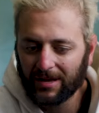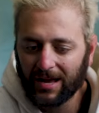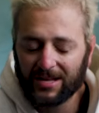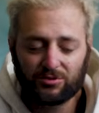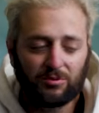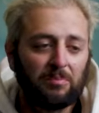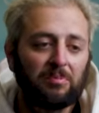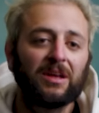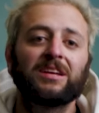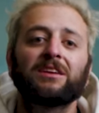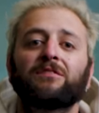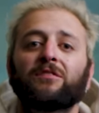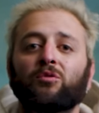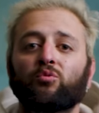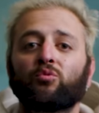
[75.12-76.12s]
as we play
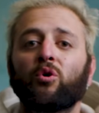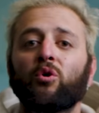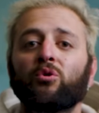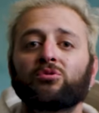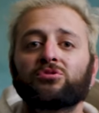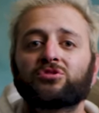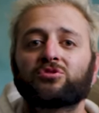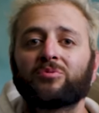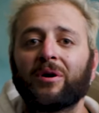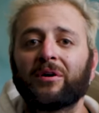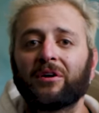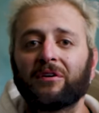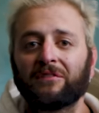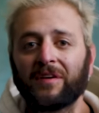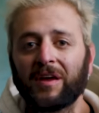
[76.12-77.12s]
different roles throughout
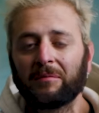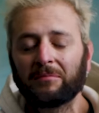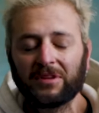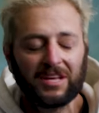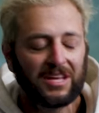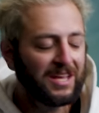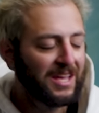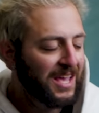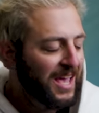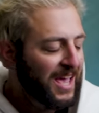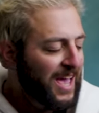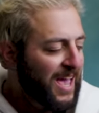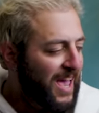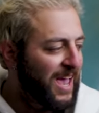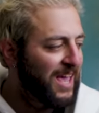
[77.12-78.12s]
our family.
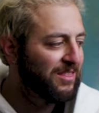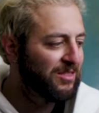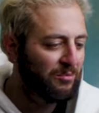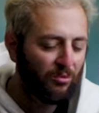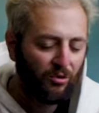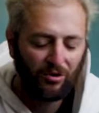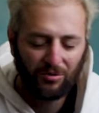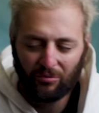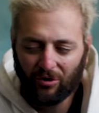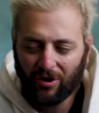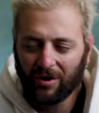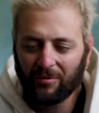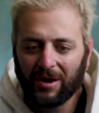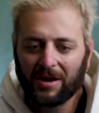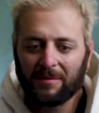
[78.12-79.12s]
And the more and more
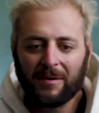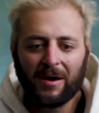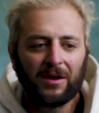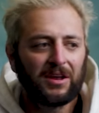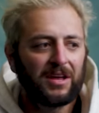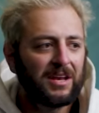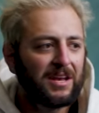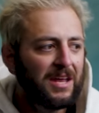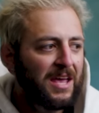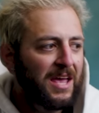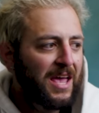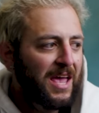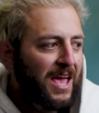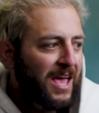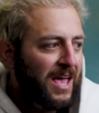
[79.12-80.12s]
I read about it,
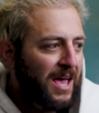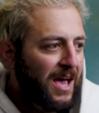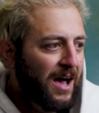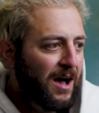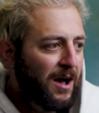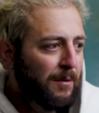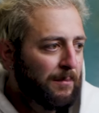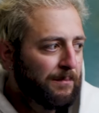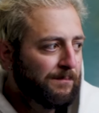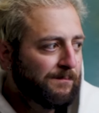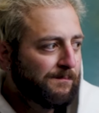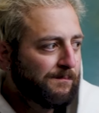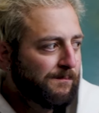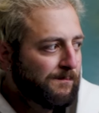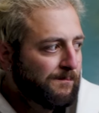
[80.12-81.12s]

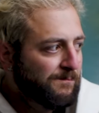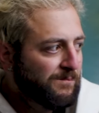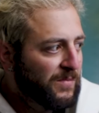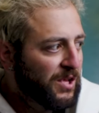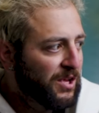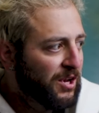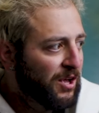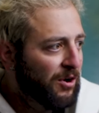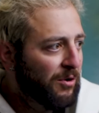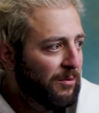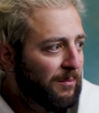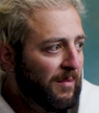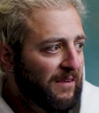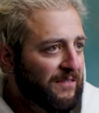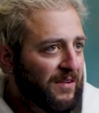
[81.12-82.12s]
um, you know,
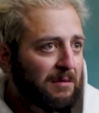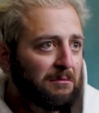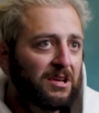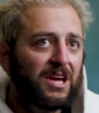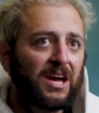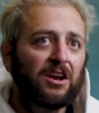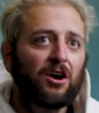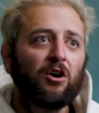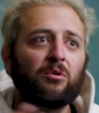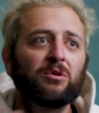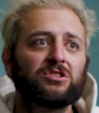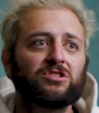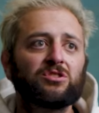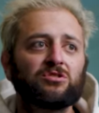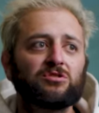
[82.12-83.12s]
my family kind of
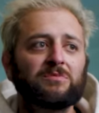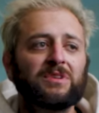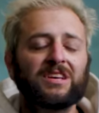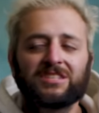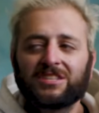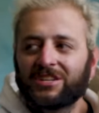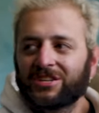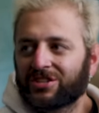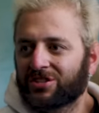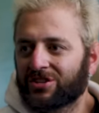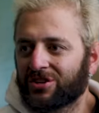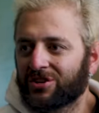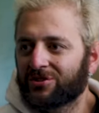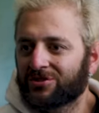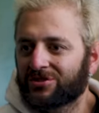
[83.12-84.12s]
always used me as an
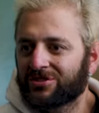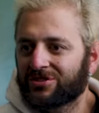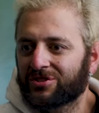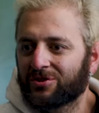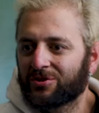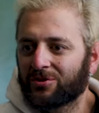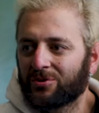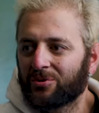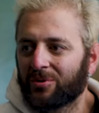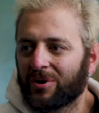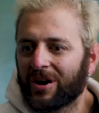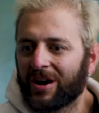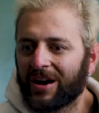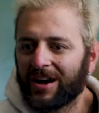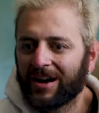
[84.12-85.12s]
excuse to.
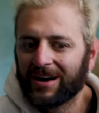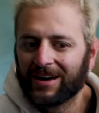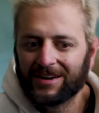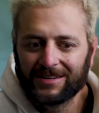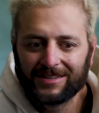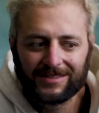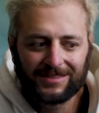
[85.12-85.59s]
Uh,